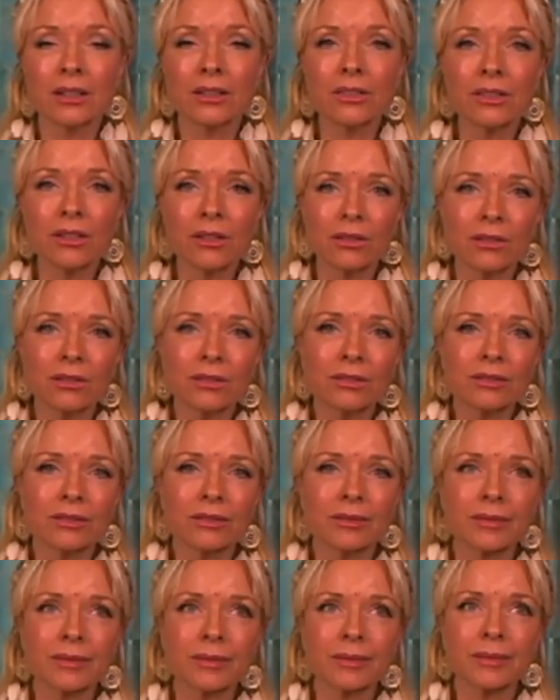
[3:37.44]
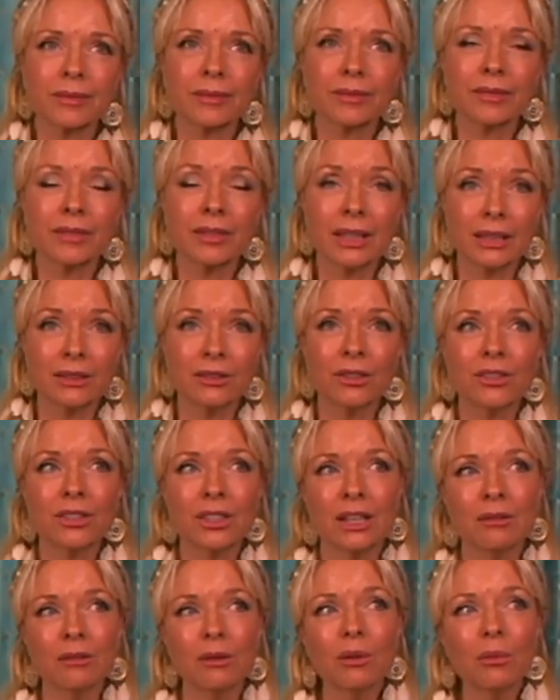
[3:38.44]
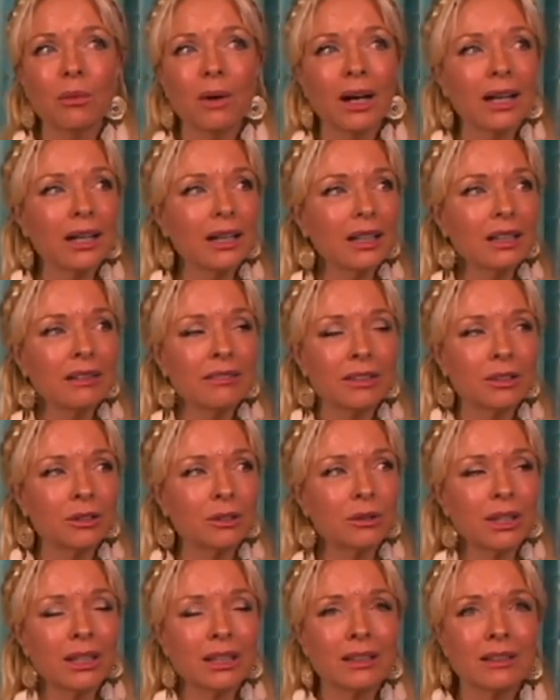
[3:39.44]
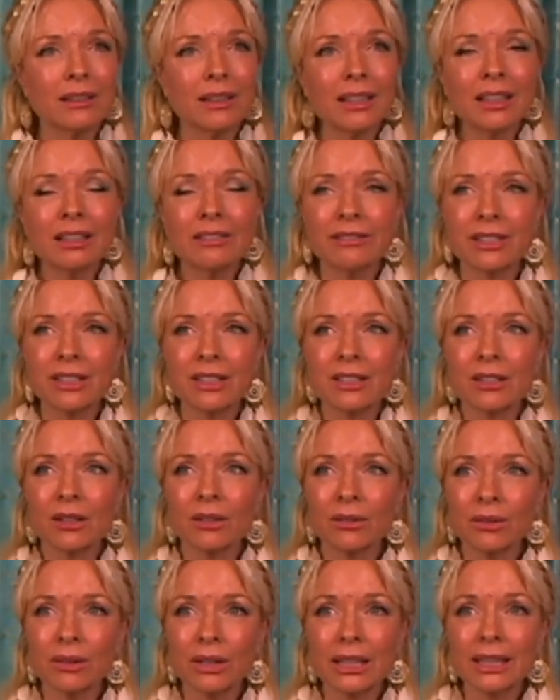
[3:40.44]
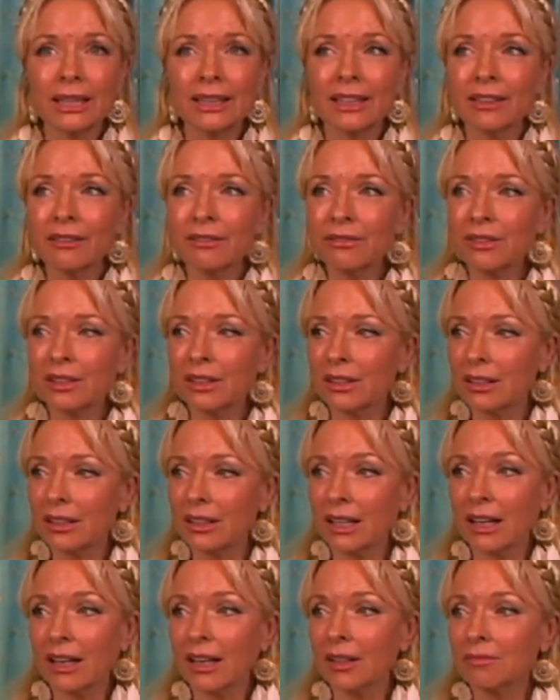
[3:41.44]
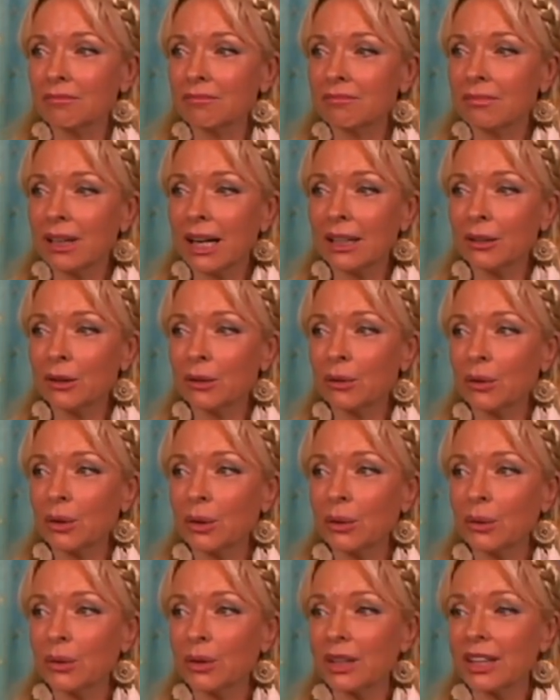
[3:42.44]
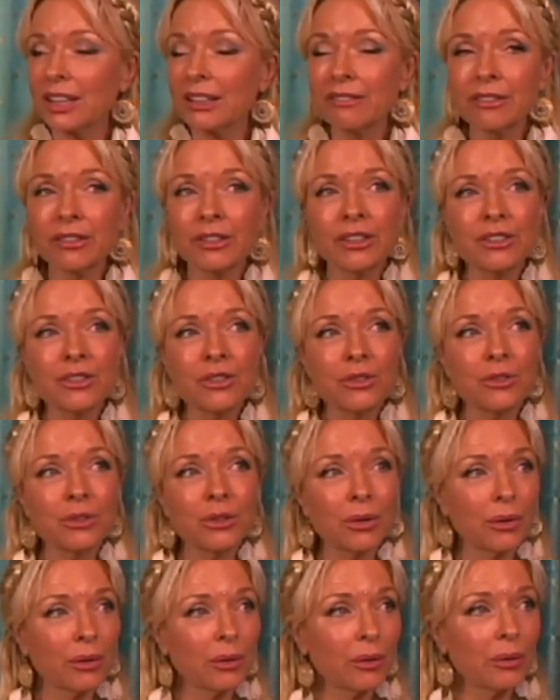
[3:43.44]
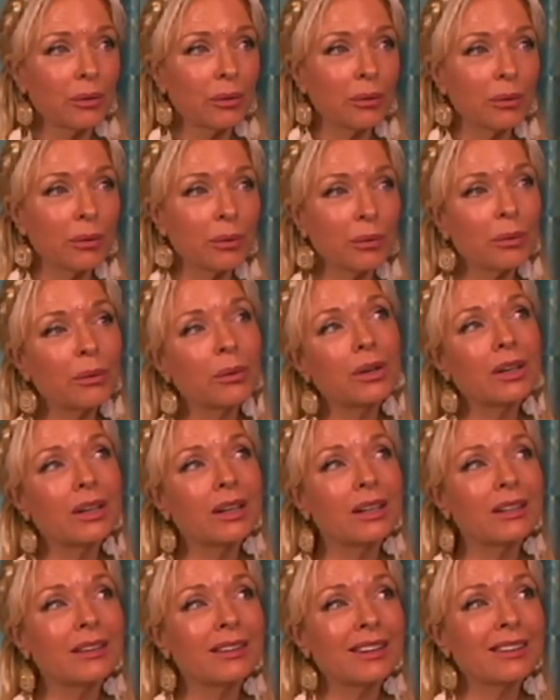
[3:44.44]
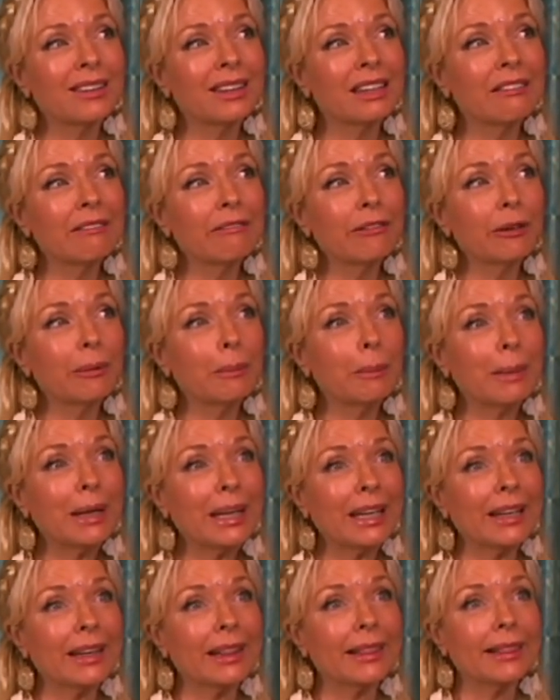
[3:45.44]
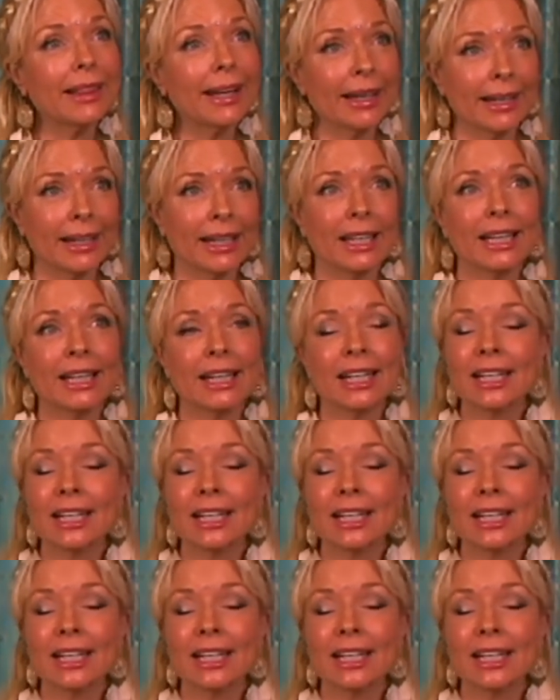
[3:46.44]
So, then you say, well, why even do anything if it's only a gift and I don't know the giver, so nothing from me then.